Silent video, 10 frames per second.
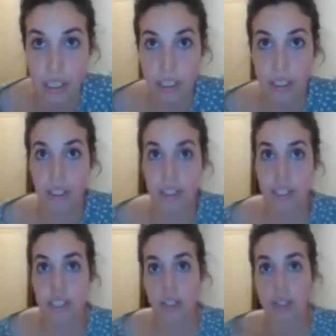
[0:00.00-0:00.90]

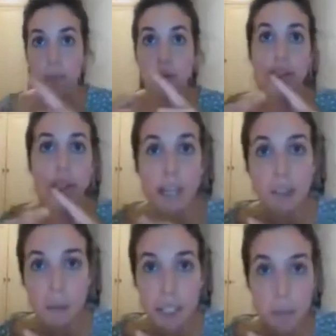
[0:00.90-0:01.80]
And he started with a
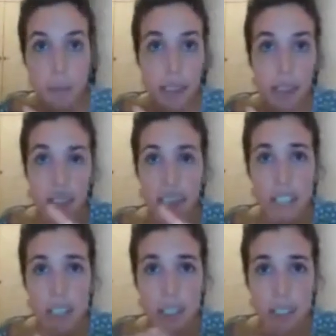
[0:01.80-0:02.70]
line arrangement
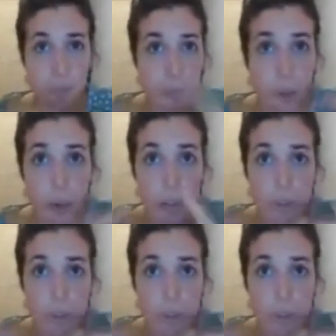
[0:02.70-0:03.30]
and he did some